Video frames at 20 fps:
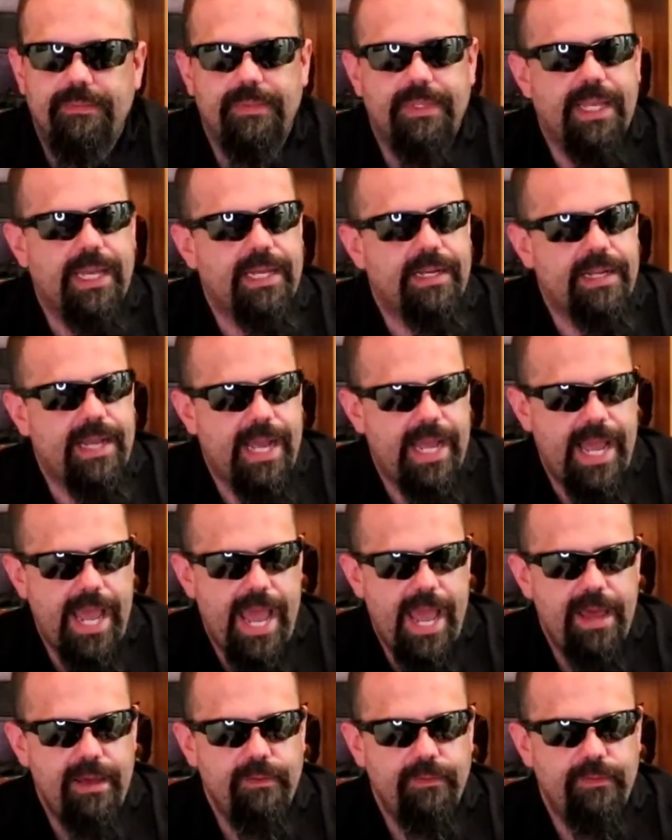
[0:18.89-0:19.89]
that I
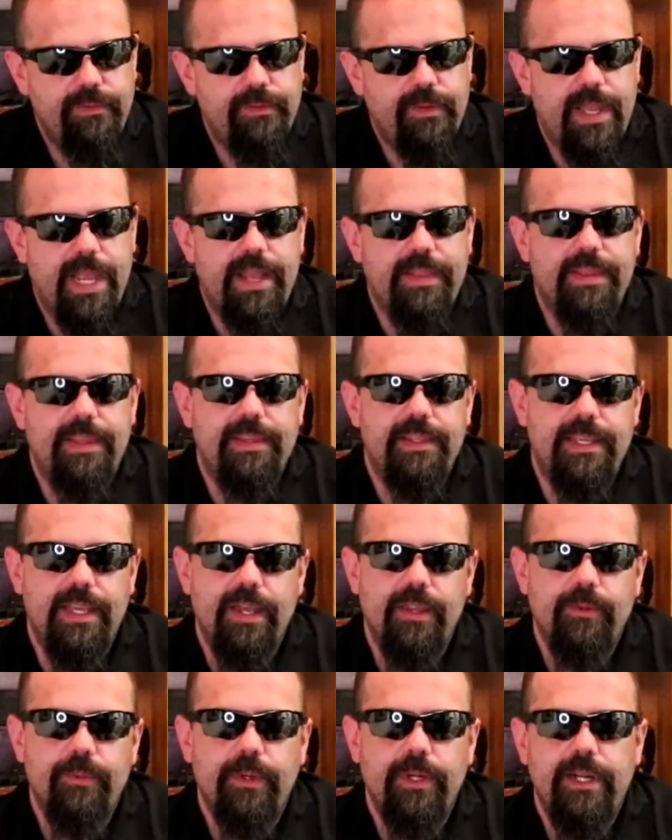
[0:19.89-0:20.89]
have, and then the
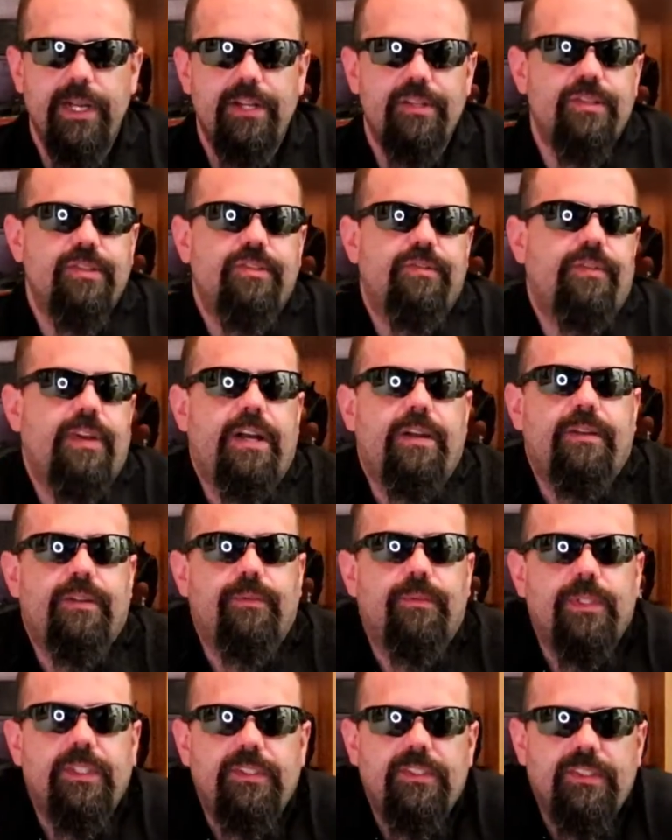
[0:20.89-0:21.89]
other one, I just found it
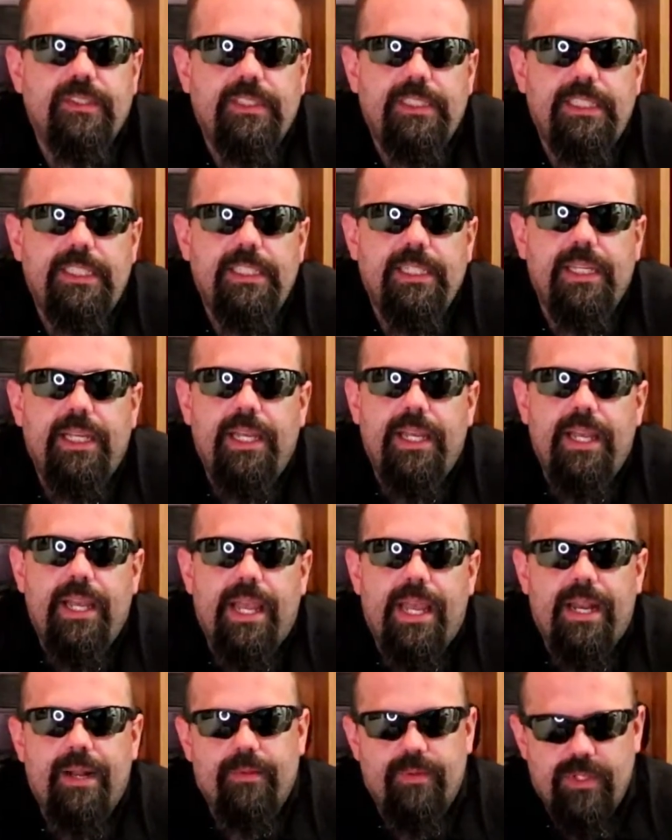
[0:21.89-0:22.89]
recently,
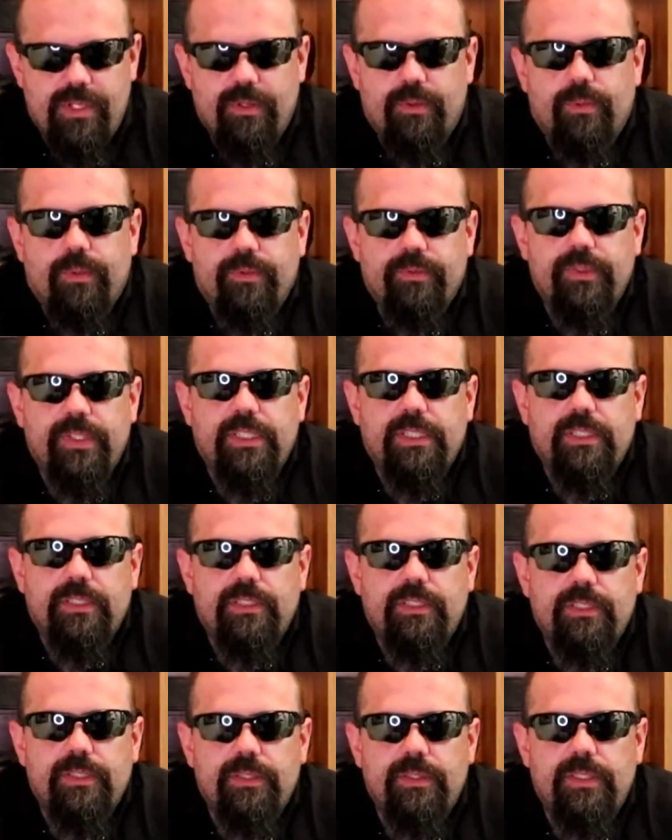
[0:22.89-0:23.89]
and I was going to reveal it
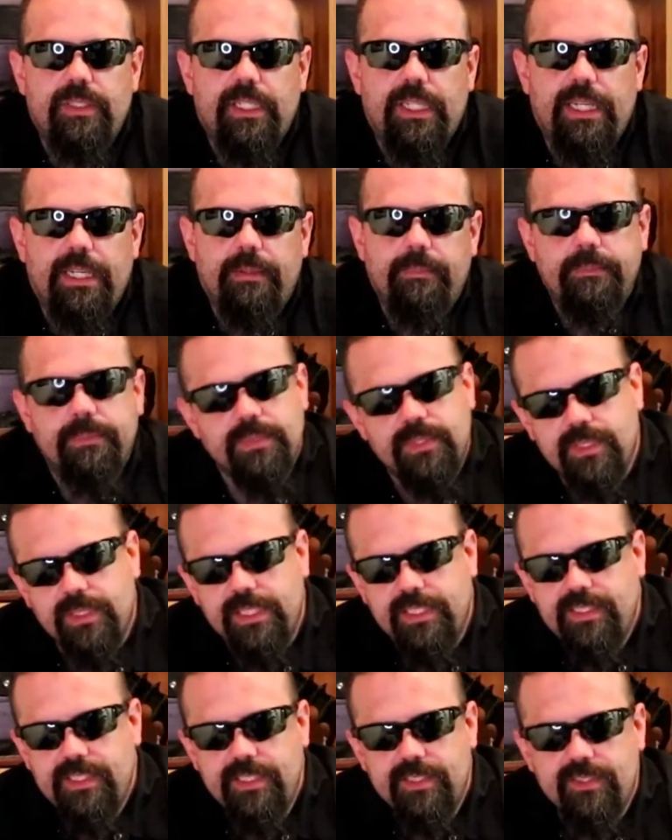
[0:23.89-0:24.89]
to you today. So
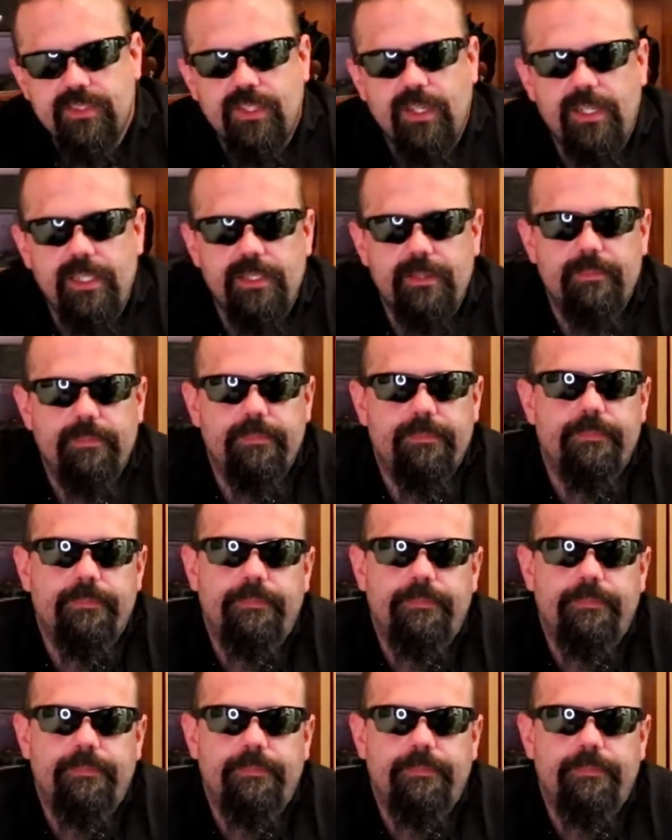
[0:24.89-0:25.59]
let's get started.